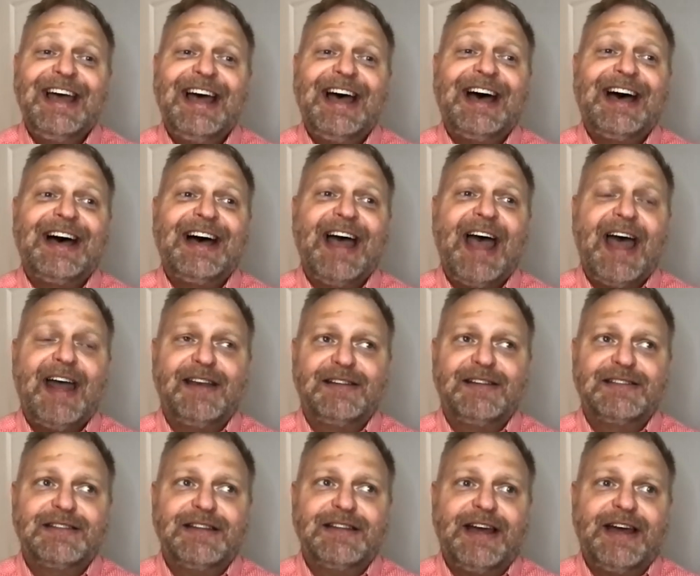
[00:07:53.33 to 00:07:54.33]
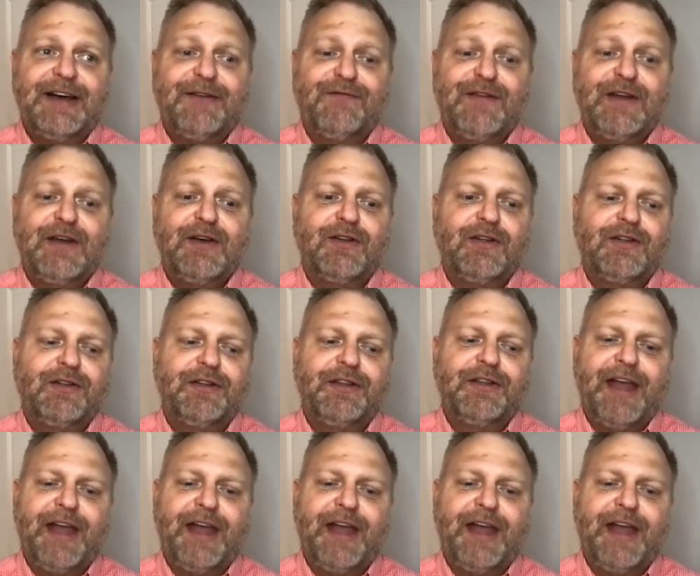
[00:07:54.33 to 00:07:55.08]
uh, and uh, feel